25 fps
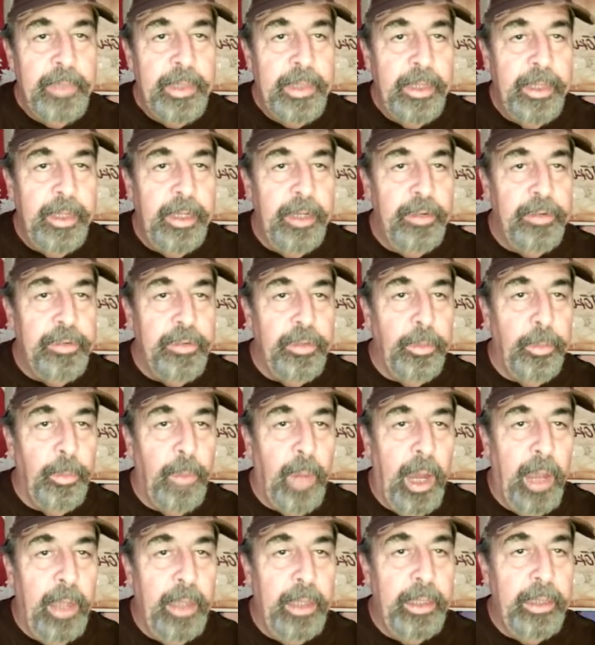Here's the
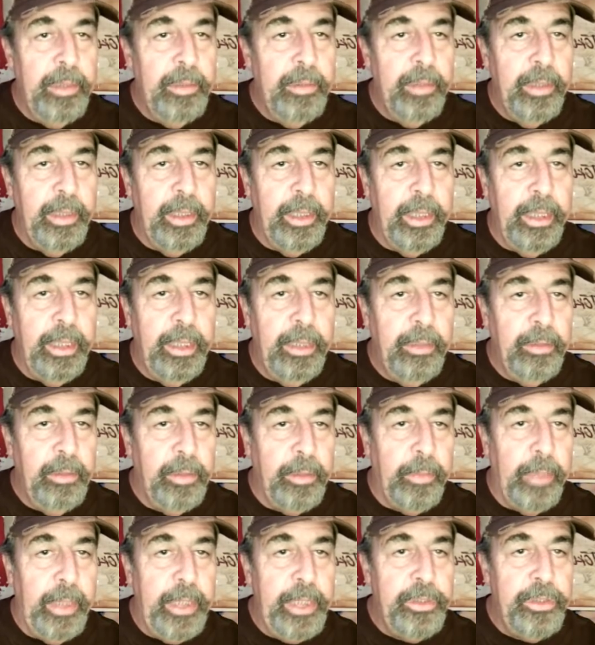wallet. Again,
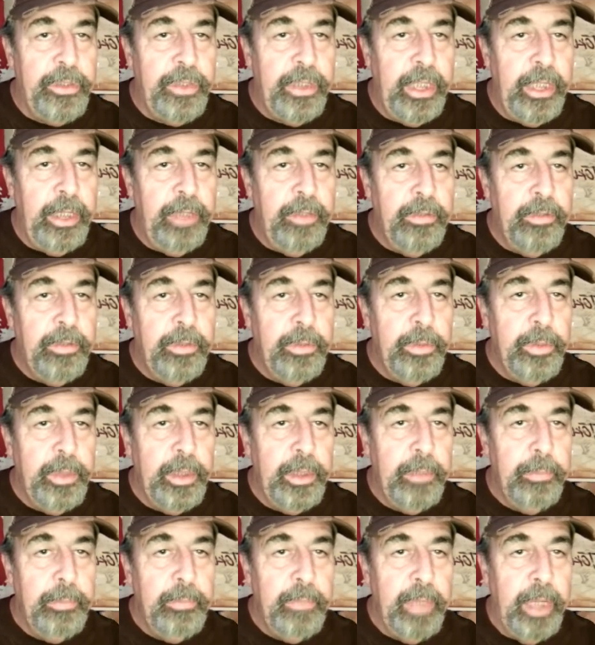great sheen to
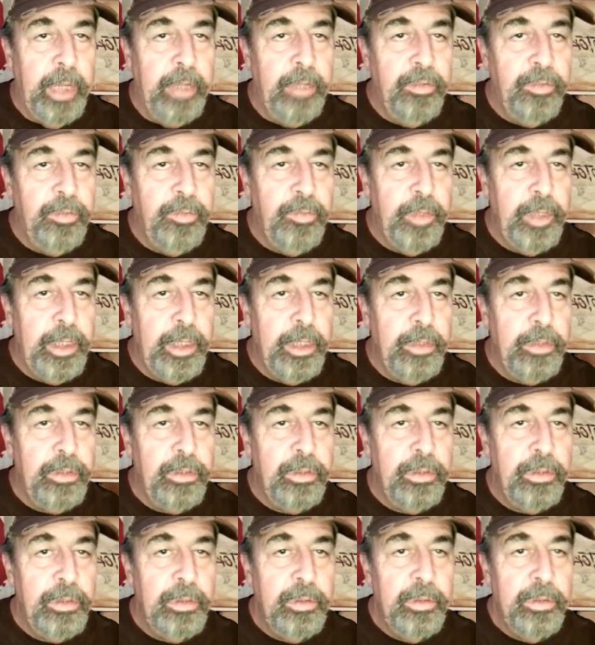it. Nice
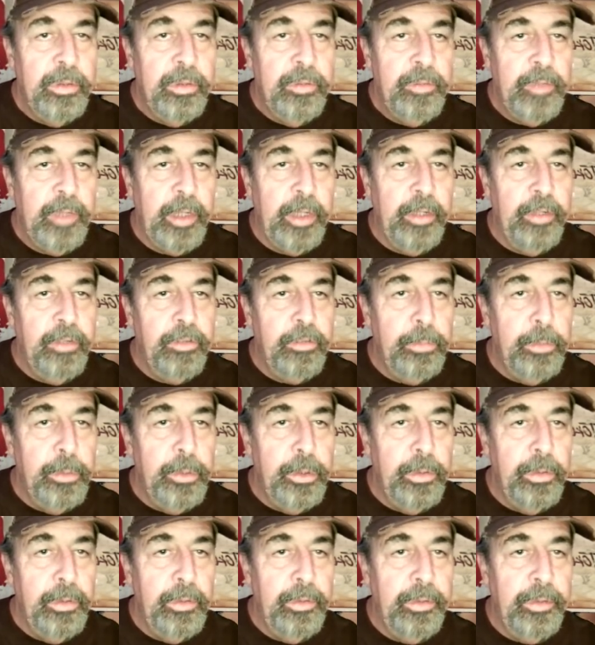finish. Very
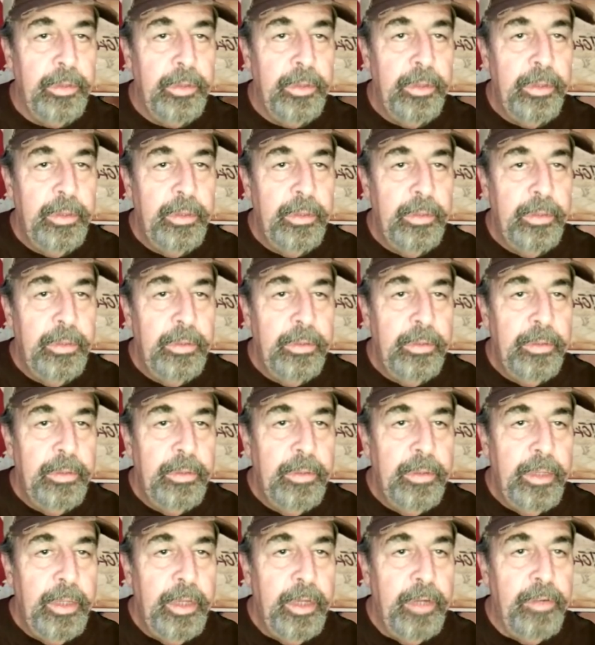smooth.
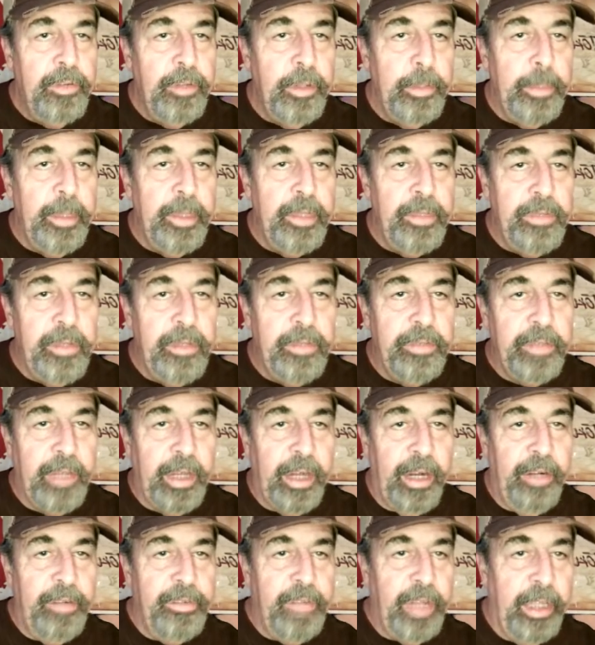Here's the business
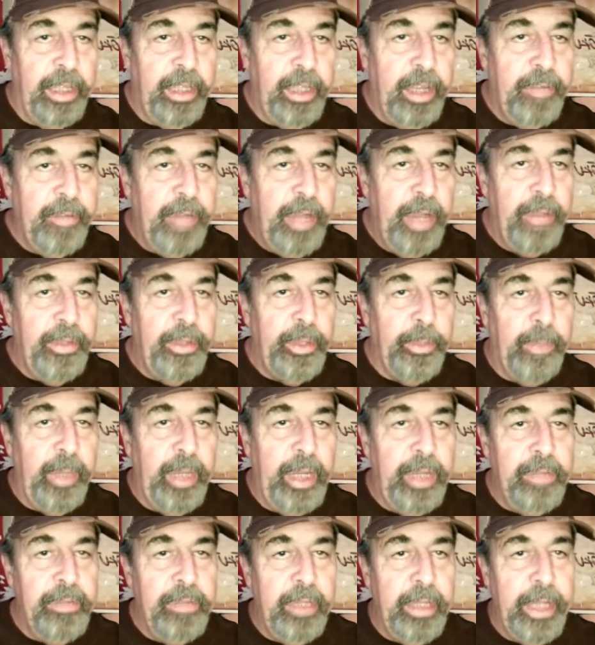cards. I love how the
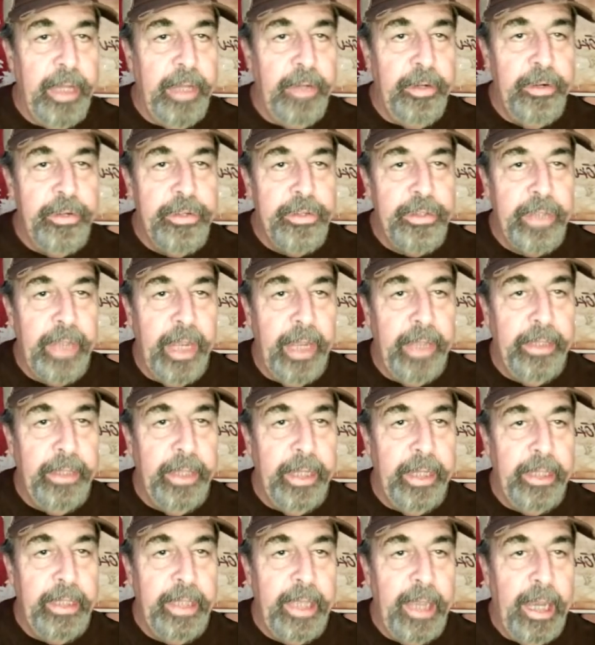raised letters shine
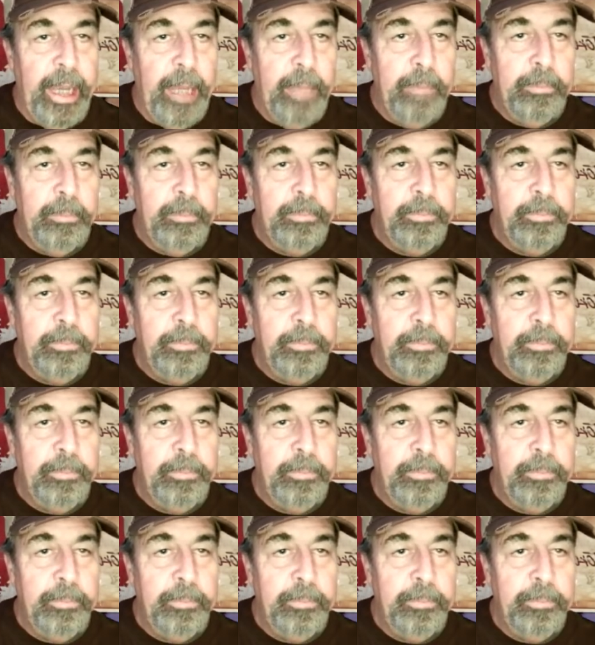like that.